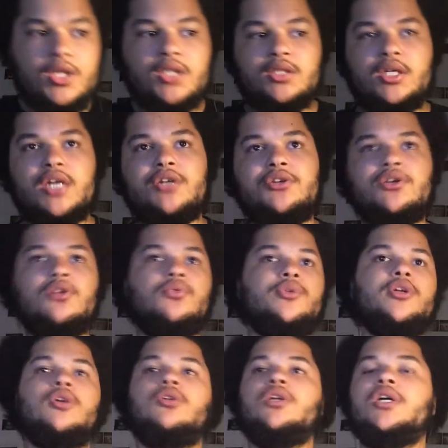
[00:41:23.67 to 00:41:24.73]
Got Del
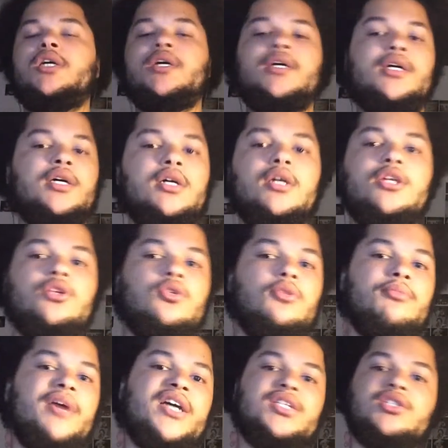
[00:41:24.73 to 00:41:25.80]
Rio looking good, doing
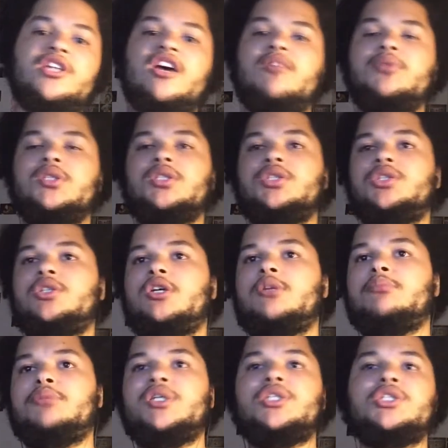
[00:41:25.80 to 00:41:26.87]
backstabbers and
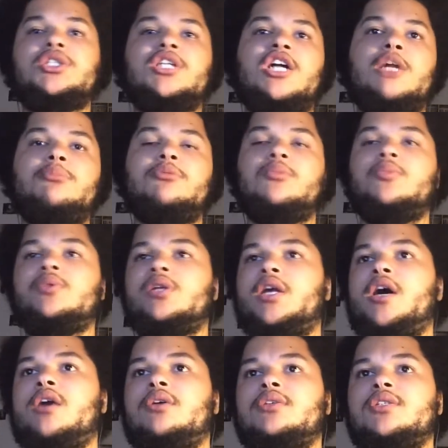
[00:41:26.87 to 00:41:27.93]
shit, beating the shit out of people with
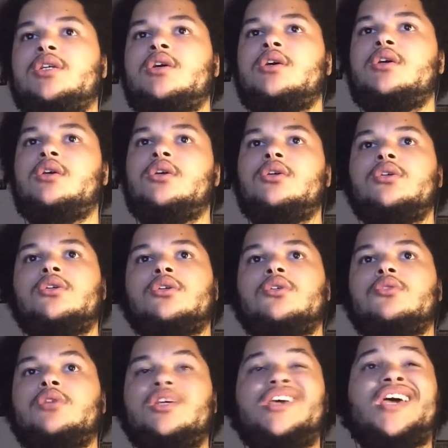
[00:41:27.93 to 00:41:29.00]
ladders.
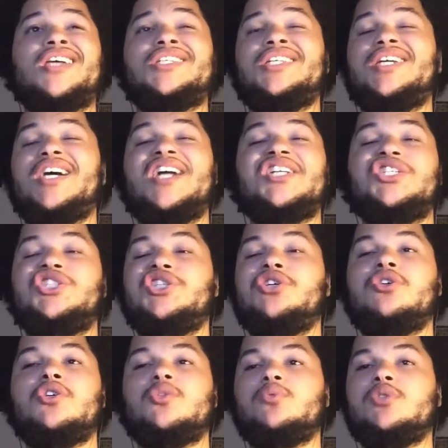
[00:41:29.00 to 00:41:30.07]
He actually got
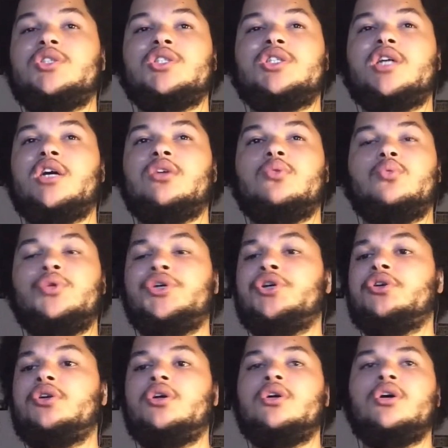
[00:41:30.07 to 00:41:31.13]
cheers, which is kind of
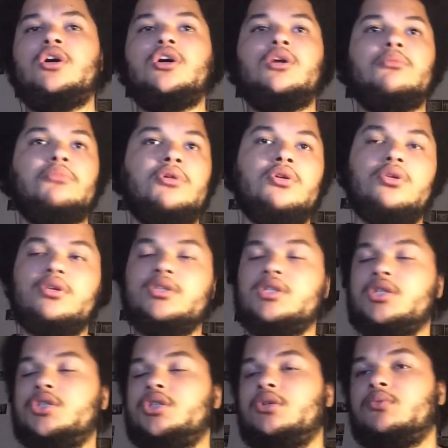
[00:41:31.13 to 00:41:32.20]
weird. Bars,
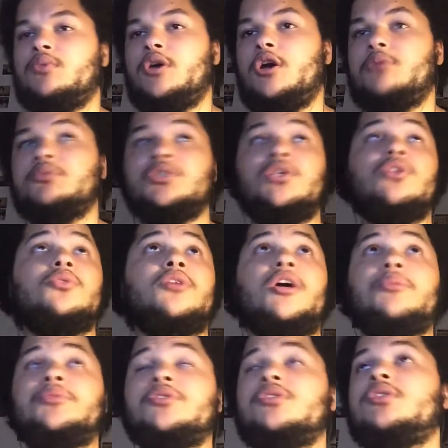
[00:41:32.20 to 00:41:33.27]
that shit rhymes, still
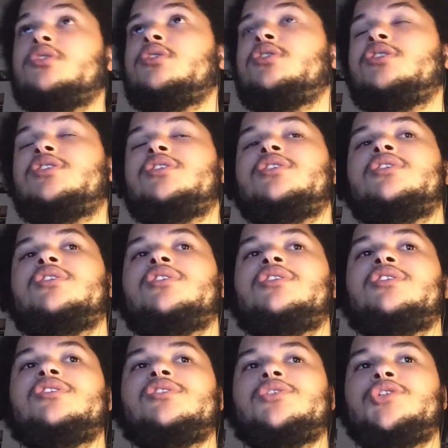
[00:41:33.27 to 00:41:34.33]
rapping.
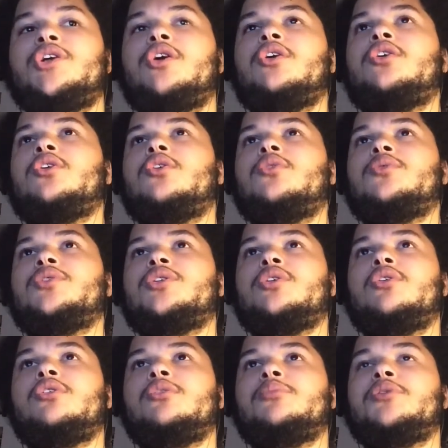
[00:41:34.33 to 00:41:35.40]
Jericho was the
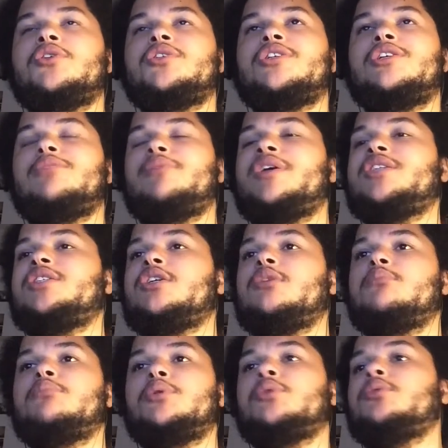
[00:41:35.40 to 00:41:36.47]
only person in the match getting
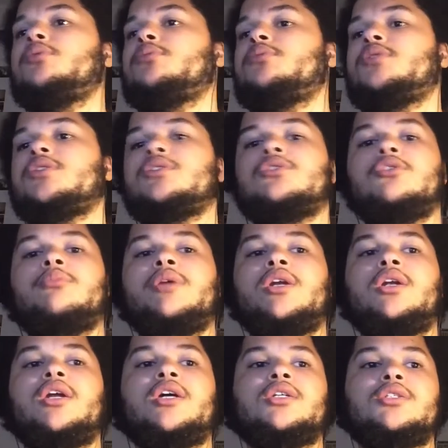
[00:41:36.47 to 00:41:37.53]
booed because nobody
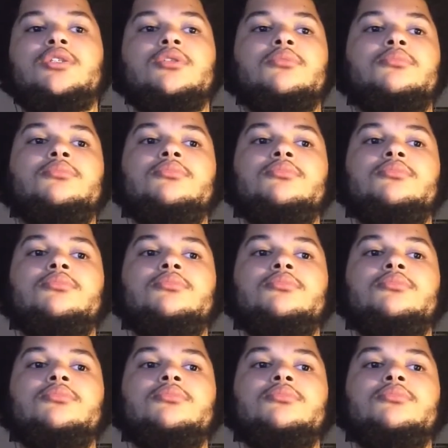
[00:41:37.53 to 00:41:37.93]
likes him.